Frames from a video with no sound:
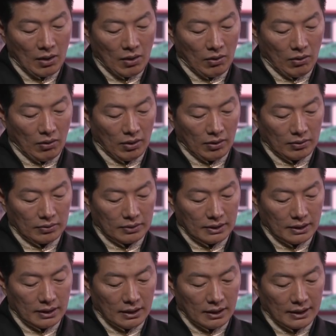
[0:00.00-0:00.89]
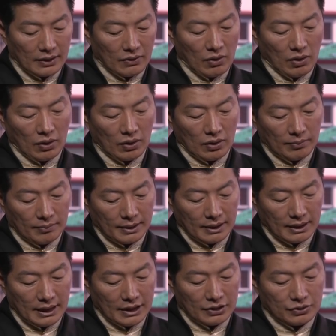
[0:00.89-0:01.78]
on
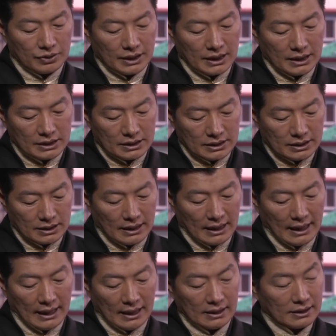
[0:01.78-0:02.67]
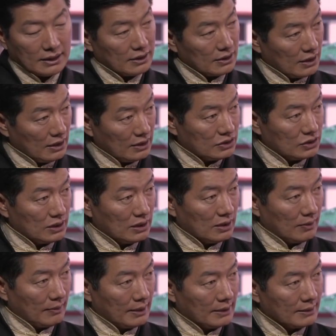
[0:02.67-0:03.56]
economy, education, health, and culture,
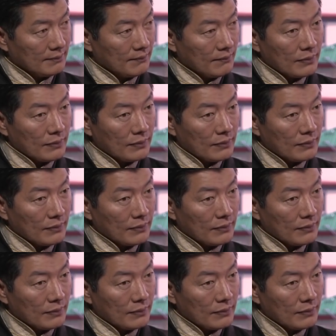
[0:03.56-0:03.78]
right?